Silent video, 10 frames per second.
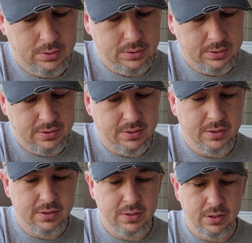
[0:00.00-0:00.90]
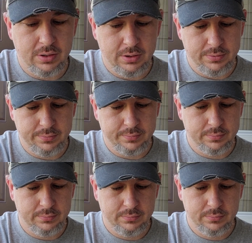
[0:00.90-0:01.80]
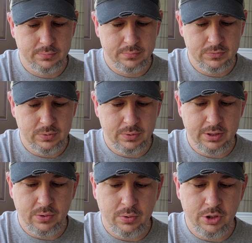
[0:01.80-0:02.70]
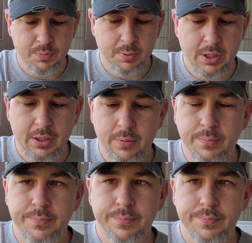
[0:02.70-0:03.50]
It's this color with that orange bottom.